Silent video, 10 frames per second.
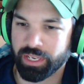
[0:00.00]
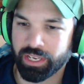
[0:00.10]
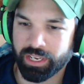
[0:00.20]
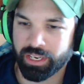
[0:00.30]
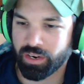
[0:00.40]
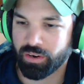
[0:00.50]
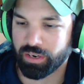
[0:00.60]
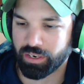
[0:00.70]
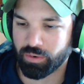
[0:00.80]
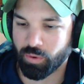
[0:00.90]

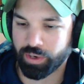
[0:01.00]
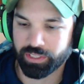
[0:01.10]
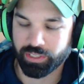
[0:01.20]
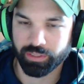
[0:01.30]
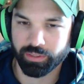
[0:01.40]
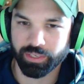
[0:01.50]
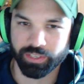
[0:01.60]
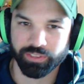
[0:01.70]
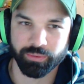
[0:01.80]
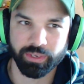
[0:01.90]
1 2 to 3
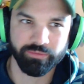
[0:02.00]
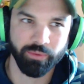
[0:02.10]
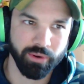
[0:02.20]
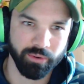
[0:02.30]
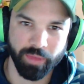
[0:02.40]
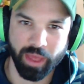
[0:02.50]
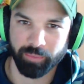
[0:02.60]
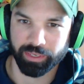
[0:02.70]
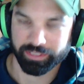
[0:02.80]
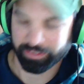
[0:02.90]
4 with that button.
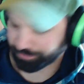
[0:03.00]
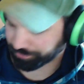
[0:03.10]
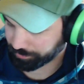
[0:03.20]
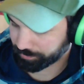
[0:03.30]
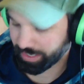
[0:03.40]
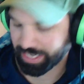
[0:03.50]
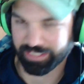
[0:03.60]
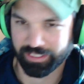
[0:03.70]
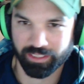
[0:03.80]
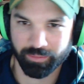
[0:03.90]
I guess that's something,
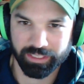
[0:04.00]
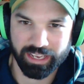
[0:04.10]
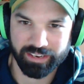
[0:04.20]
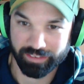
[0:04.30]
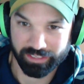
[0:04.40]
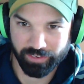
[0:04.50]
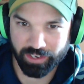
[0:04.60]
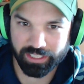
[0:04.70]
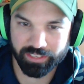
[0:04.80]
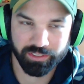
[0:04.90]
as far as I understood,
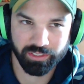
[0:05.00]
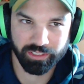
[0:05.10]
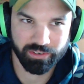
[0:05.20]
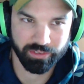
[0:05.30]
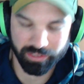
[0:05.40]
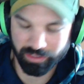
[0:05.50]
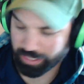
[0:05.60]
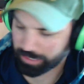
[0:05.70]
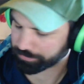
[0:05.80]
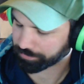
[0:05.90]
that you couldn't do that.
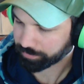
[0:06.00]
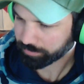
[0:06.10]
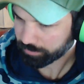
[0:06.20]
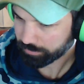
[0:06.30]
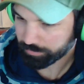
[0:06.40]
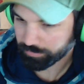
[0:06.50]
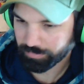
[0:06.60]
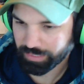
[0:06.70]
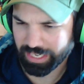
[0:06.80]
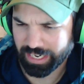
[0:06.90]
And I
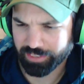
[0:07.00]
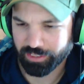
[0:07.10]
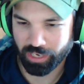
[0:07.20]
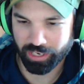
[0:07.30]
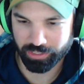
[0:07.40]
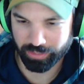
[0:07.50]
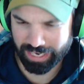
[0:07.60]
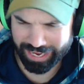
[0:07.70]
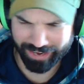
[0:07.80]
also got to try. I'm not sure